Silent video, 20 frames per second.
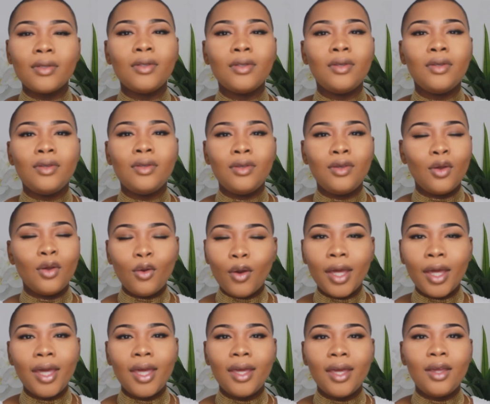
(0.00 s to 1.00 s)
you're not
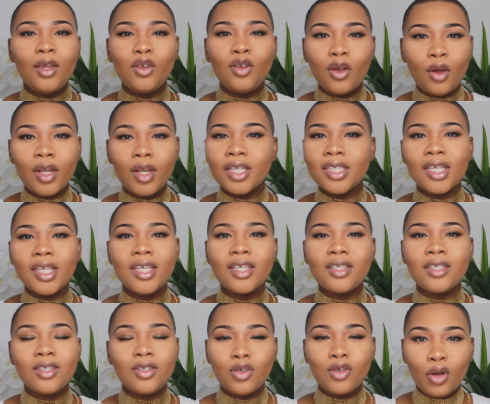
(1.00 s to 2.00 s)
here, you don't
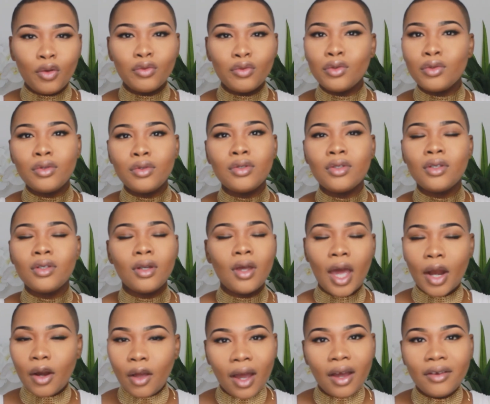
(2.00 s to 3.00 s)
exist, you're rude,
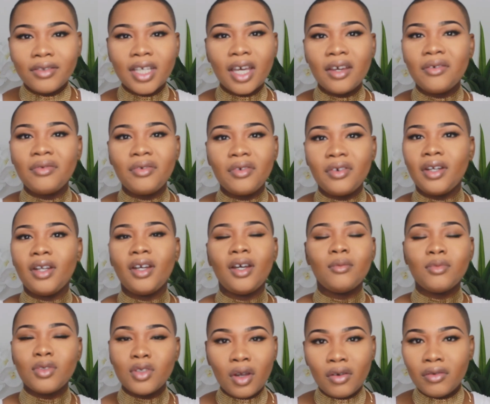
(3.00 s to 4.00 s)
I don't have time for it,
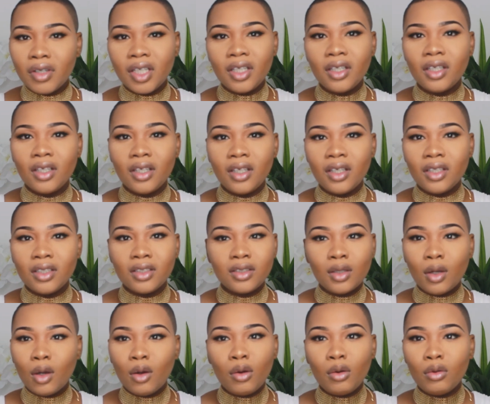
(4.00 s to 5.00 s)
I'm sorry.
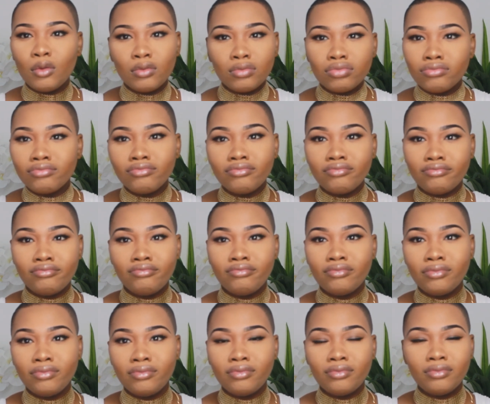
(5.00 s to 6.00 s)
So
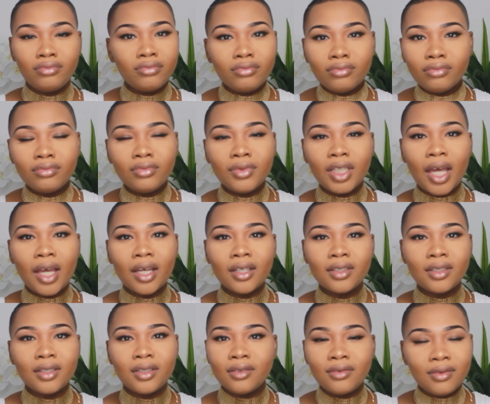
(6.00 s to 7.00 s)

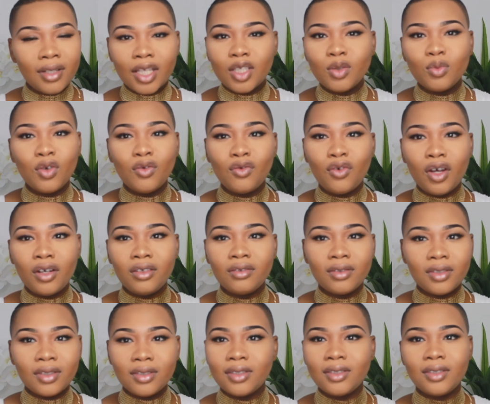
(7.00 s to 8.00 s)
next, let's move on.
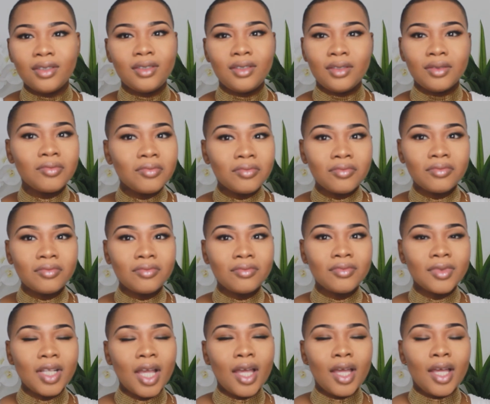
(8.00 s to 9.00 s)
Because
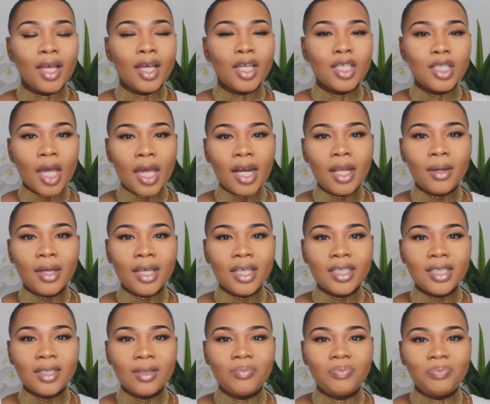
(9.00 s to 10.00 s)
so
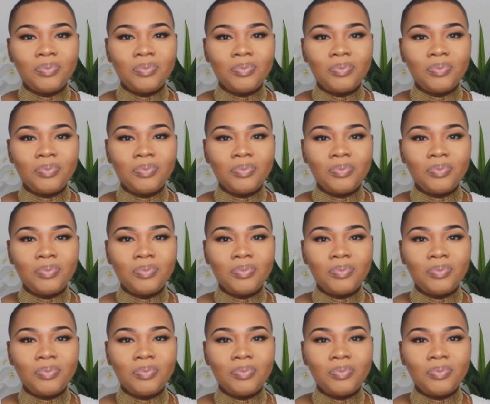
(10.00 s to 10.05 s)
anyways,